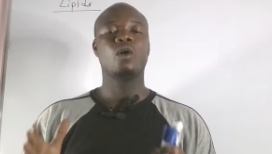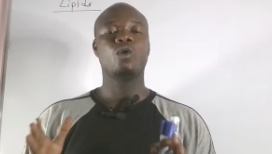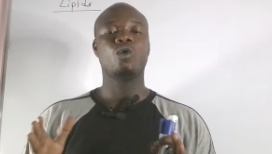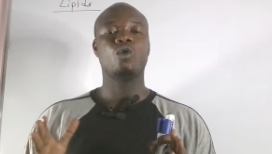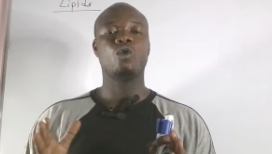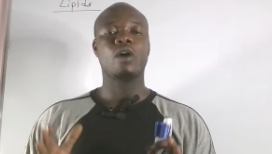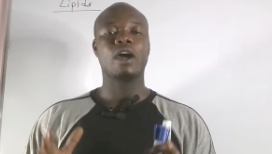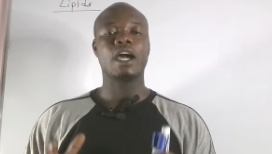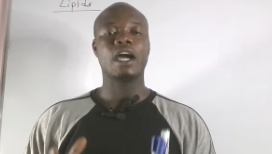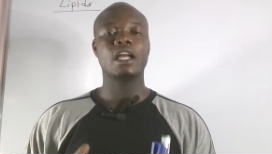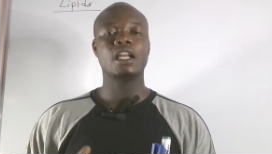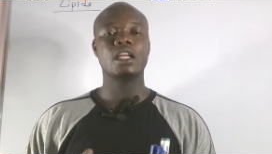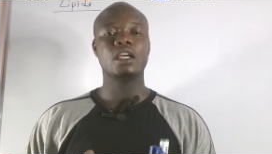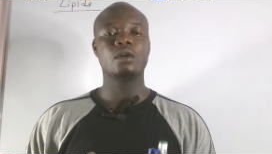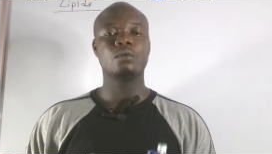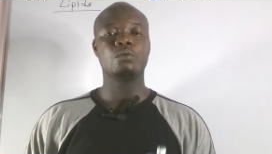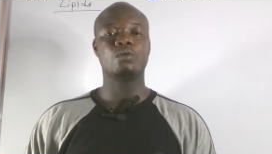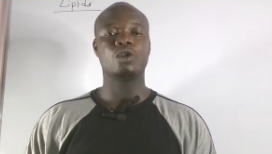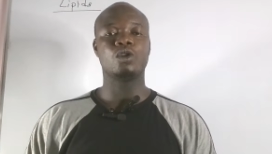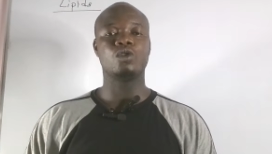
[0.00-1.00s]
organic
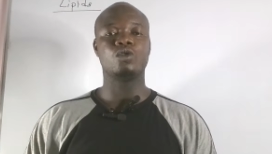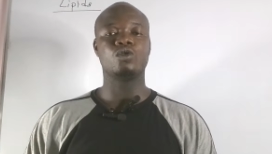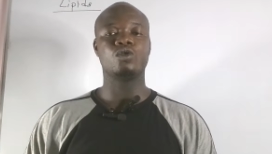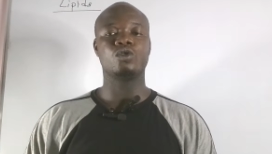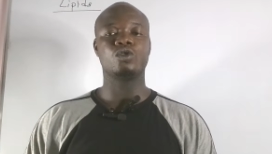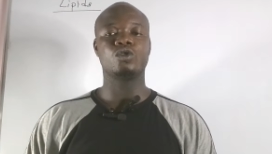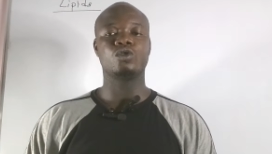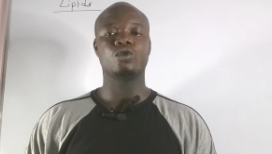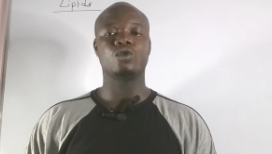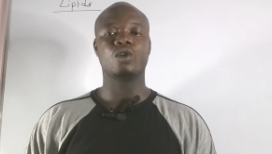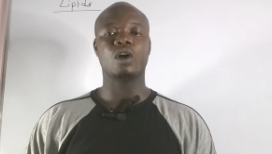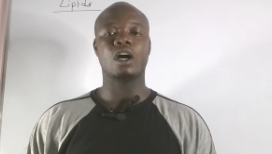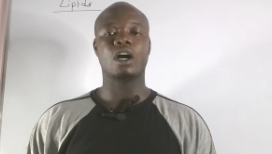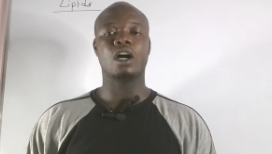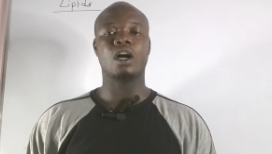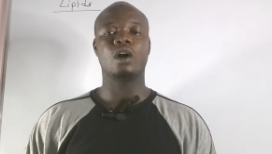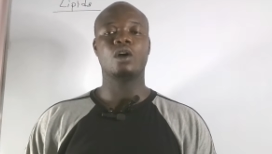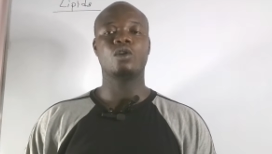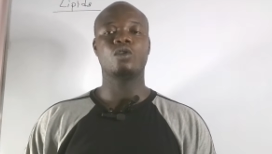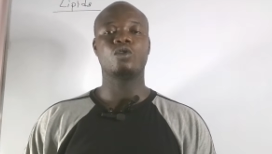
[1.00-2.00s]
molecules or
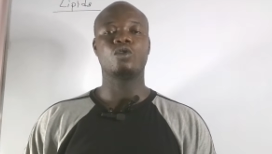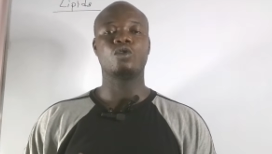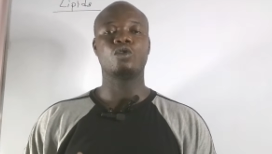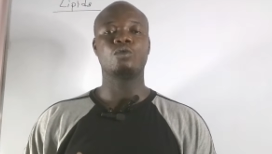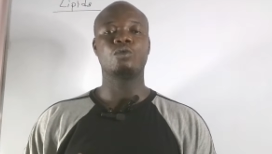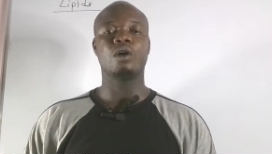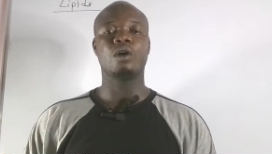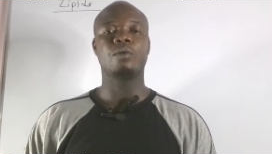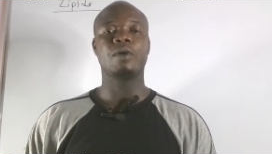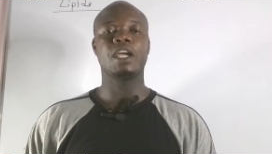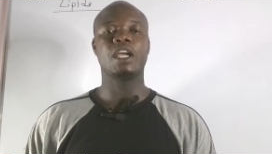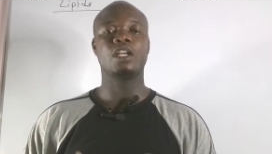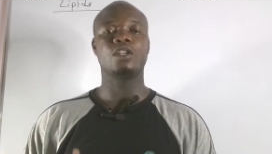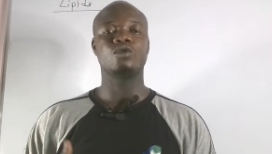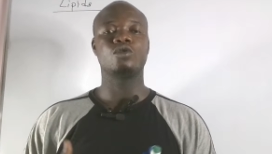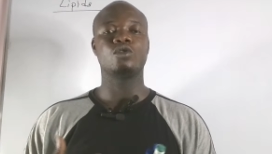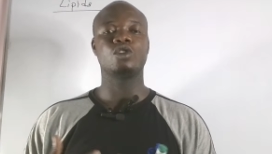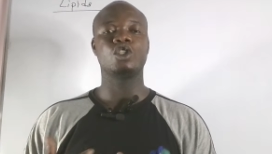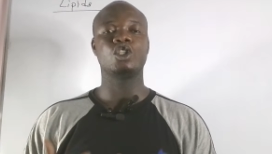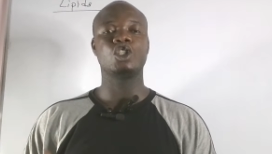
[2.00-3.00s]
a group of
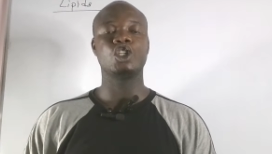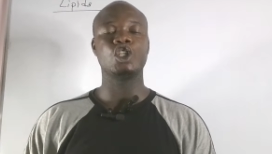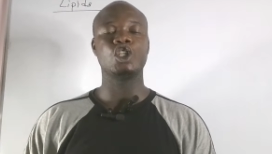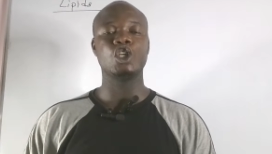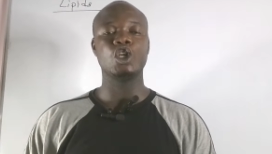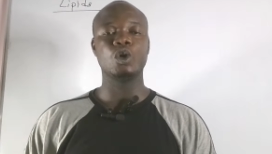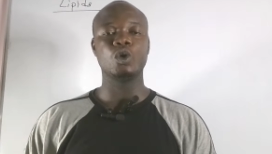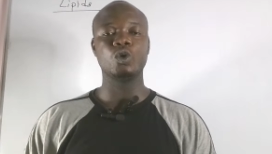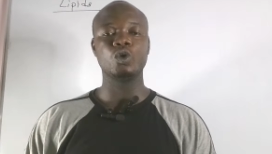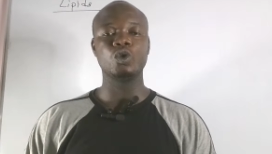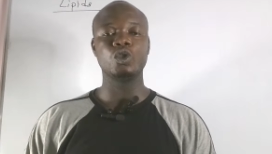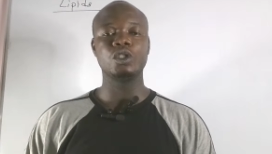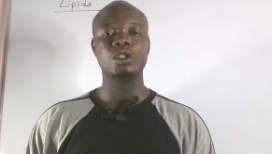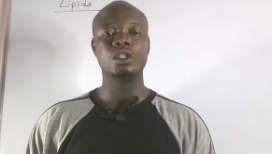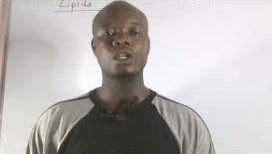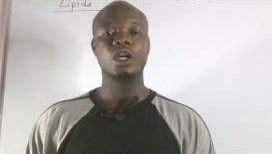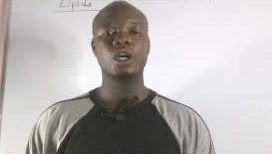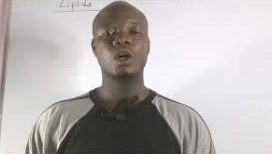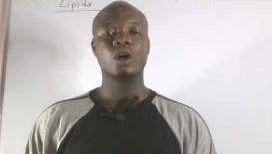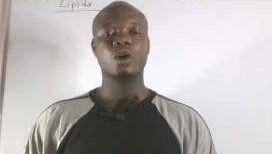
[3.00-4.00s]
heterogeneous
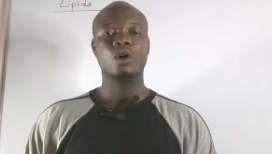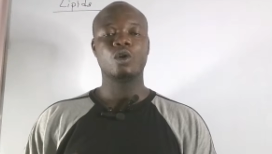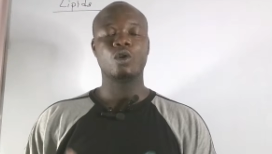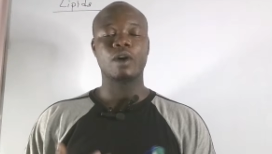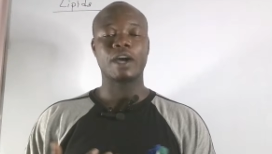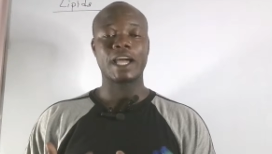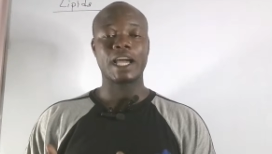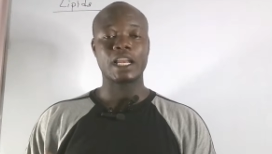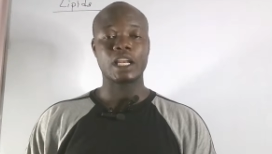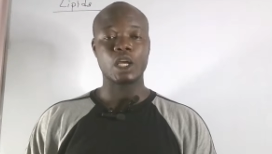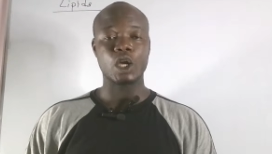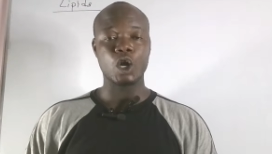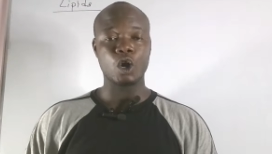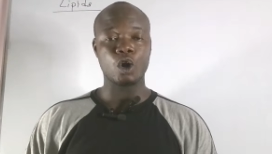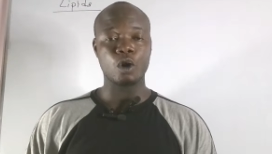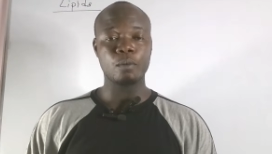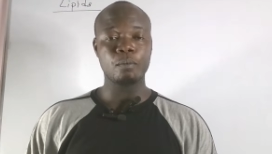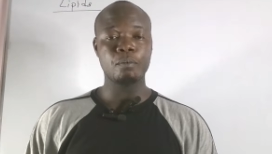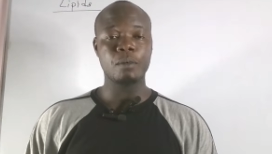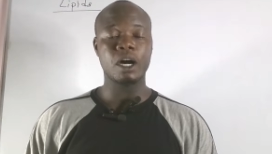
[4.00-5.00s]
organic
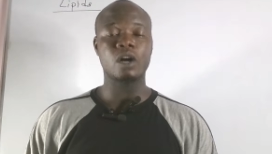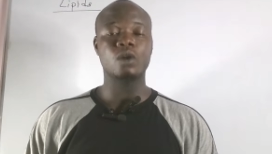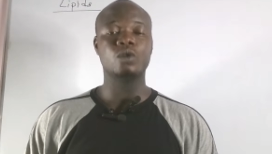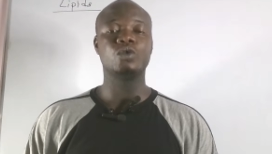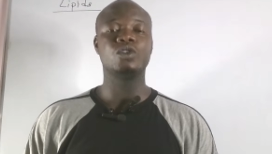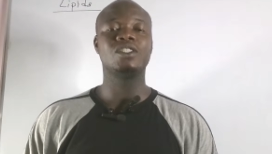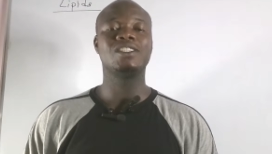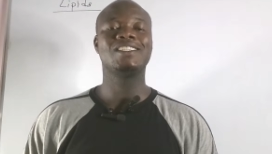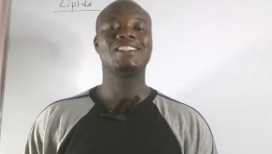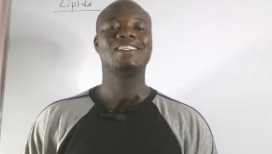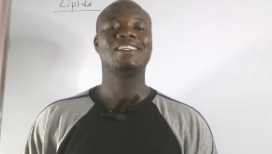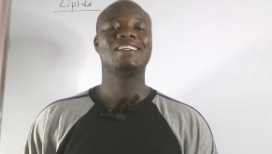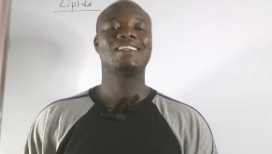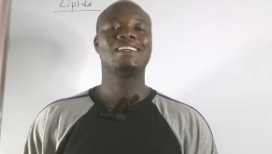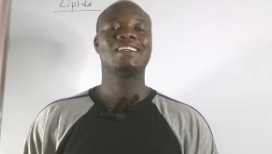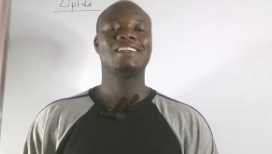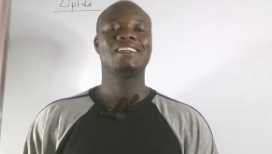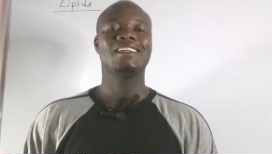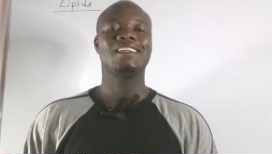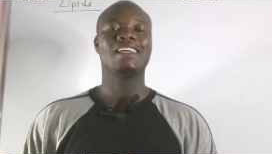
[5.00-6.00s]
compounds
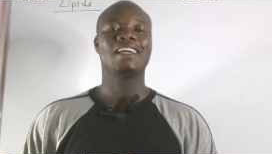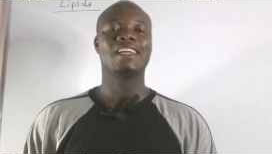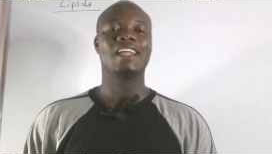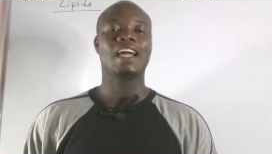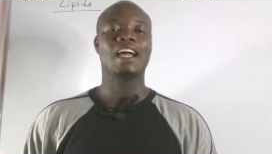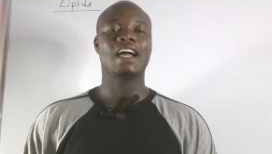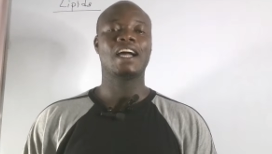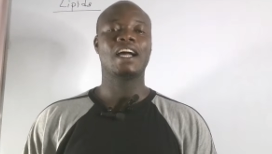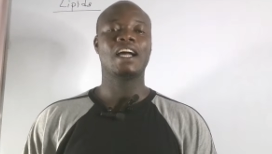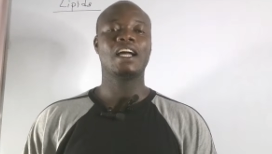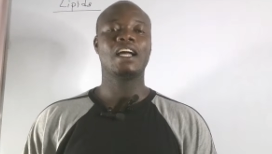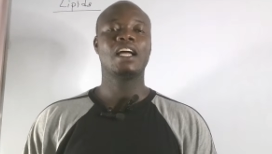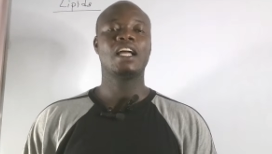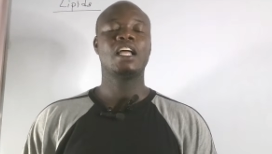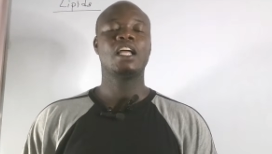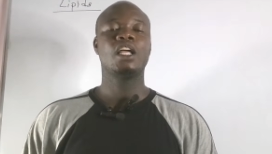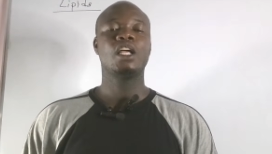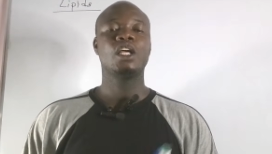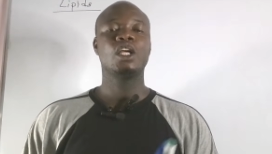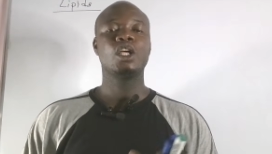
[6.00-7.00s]
that are
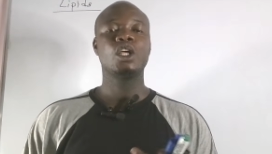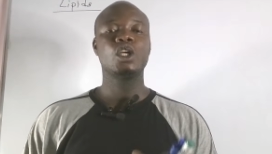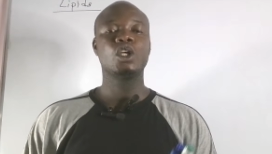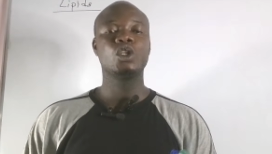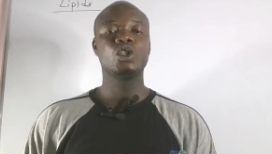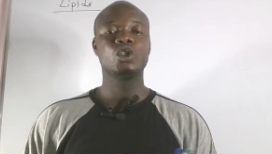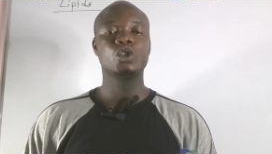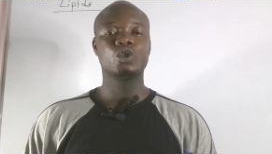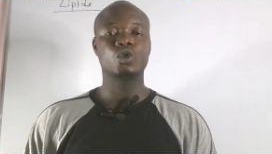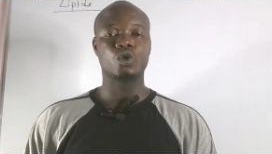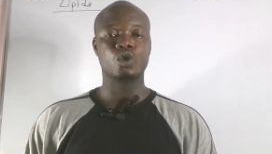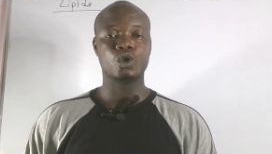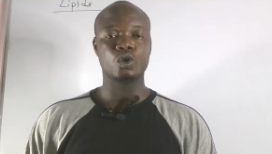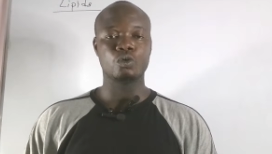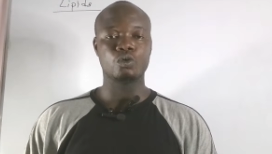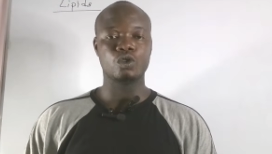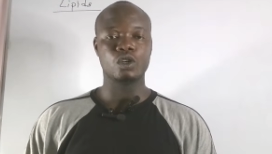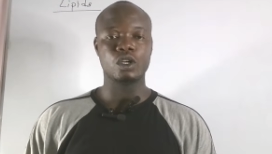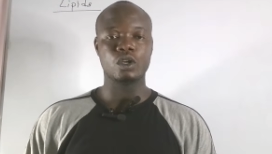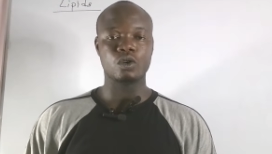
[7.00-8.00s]

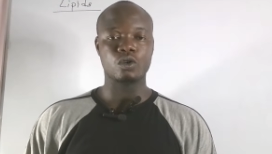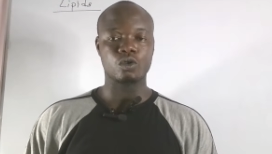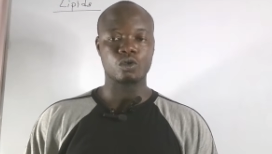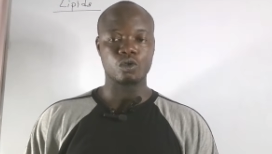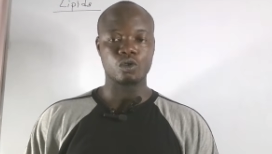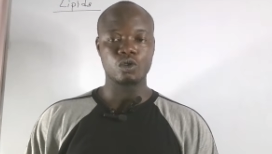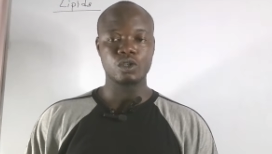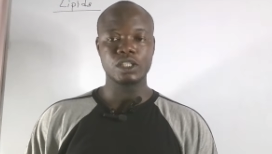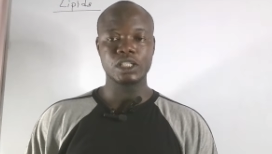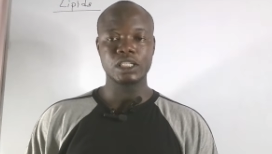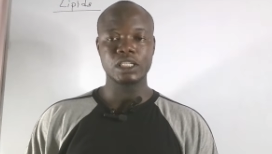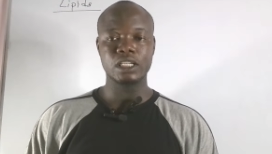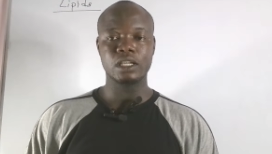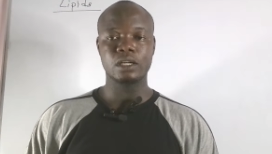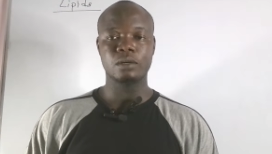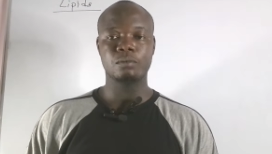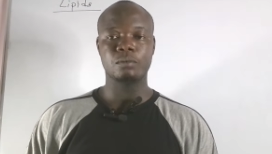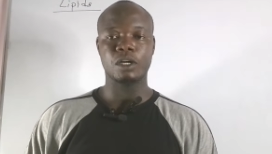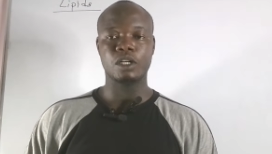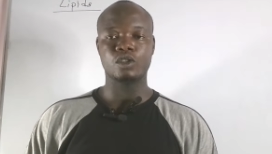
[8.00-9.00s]
insoluble in water
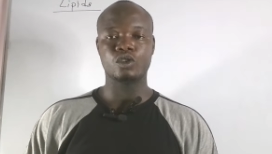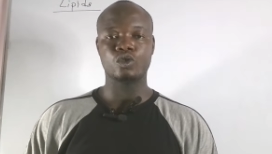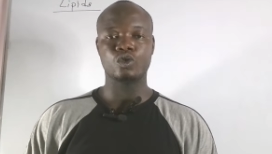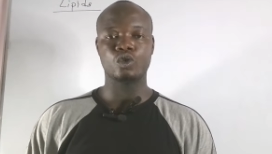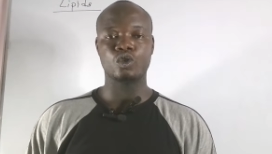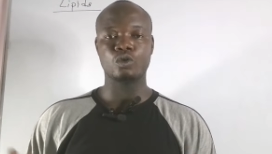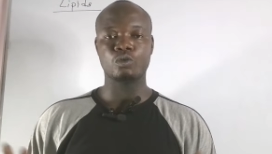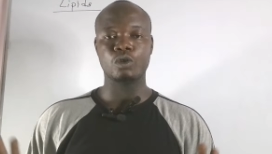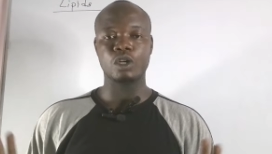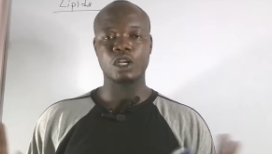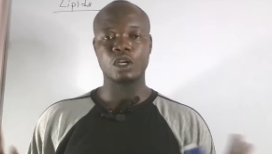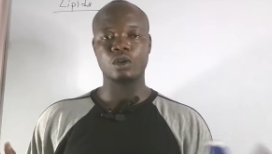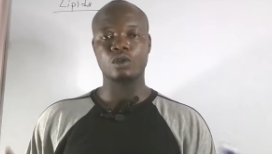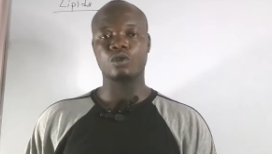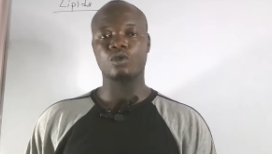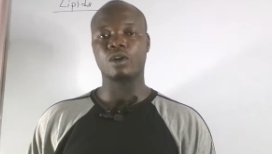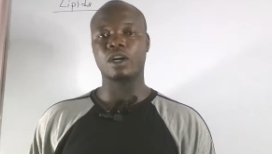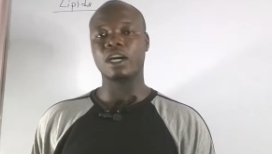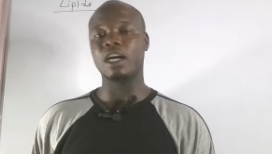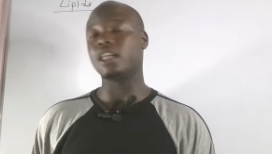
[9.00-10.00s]
but soluble in
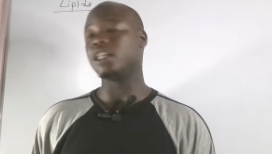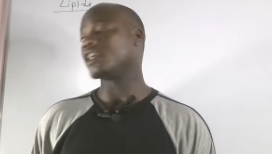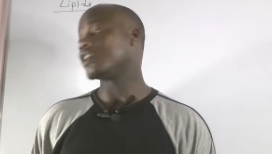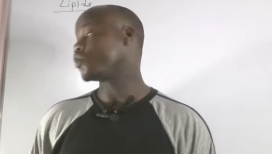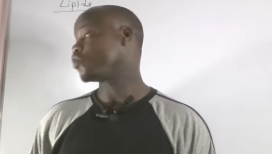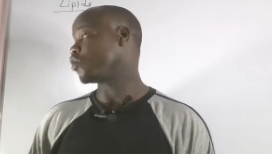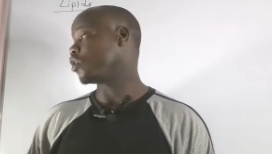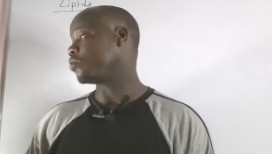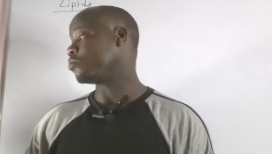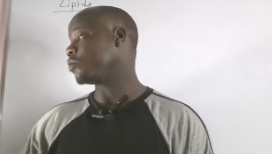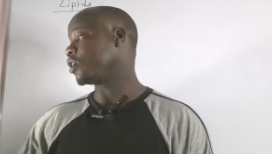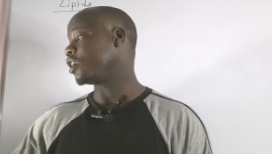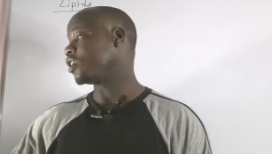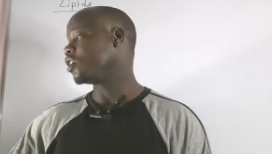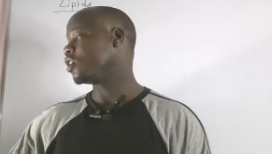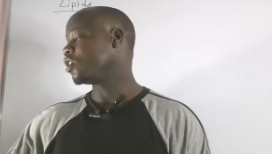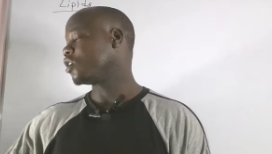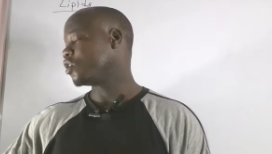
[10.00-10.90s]
organic solvent.